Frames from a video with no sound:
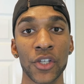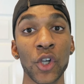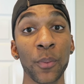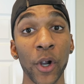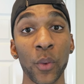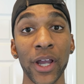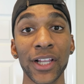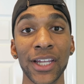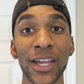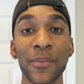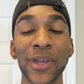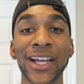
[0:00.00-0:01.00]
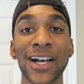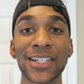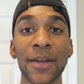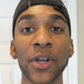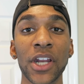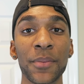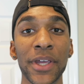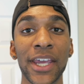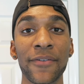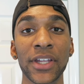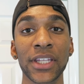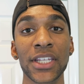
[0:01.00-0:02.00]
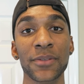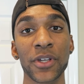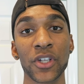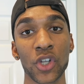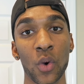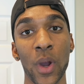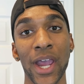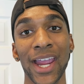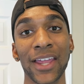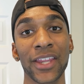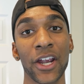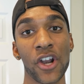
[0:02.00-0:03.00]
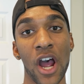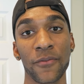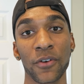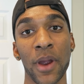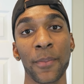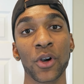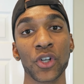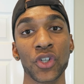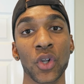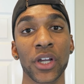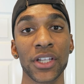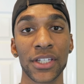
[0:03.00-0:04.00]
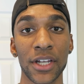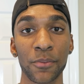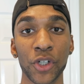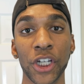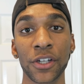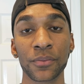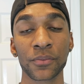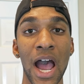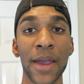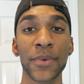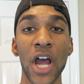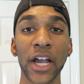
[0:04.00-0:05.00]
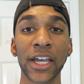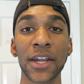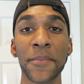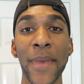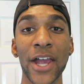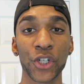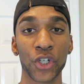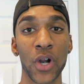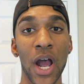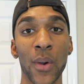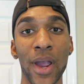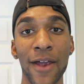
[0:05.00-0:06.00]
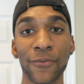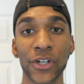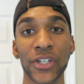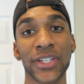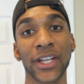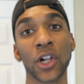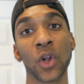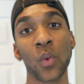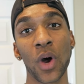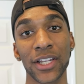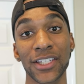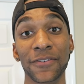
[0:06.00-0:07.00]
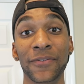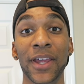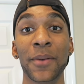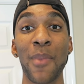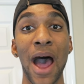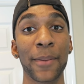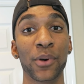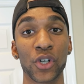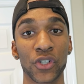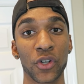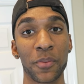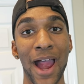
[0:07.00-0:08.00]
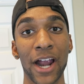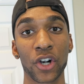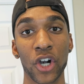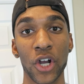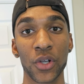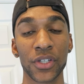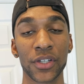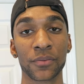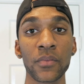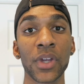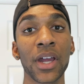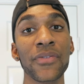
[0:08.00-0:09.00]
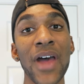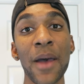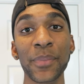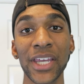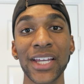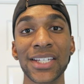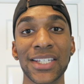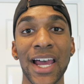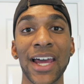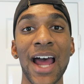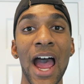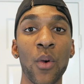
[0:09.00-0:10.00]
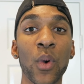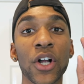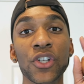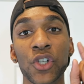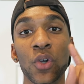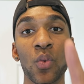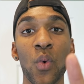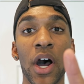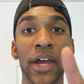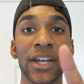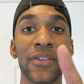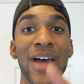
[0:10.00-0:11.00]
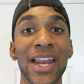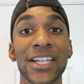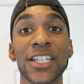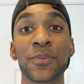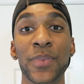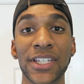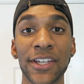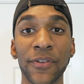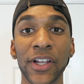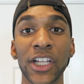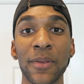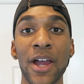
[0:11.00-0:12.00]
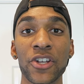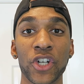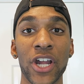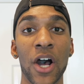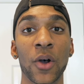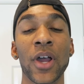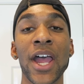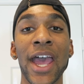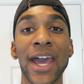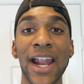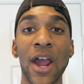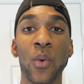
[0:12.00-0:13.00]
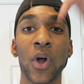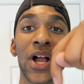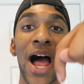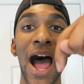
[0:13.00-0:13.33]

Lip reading: Super quickly, because I'm gonna be giving these meals away and they're not for my personal consumption, I'm not gonna measure out every single one to fit my personal macros. That being said, I will do one that is specifically measured out, and I will